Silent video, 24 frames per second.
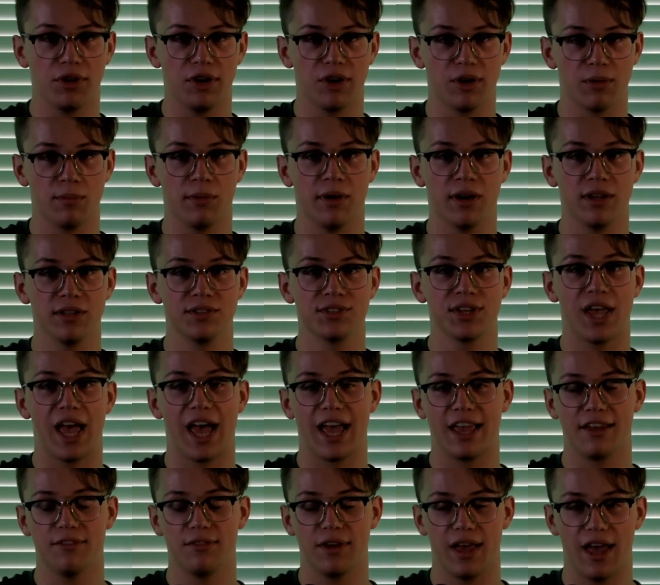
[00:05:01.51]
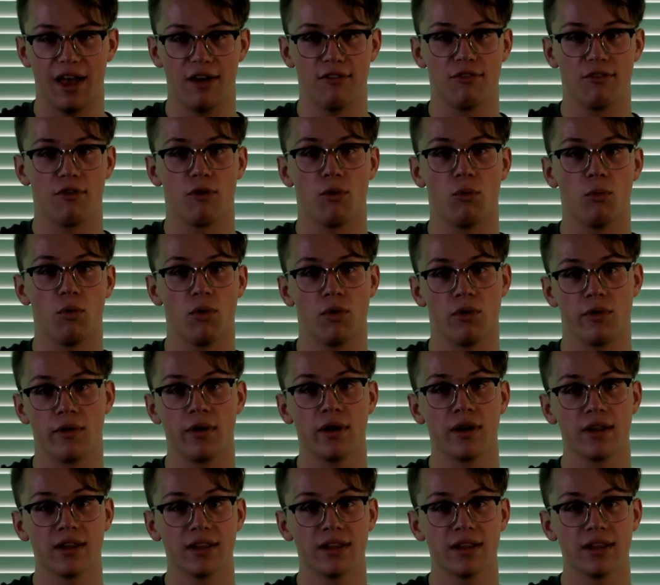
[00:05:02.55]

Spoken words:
earbuds I've ever worn.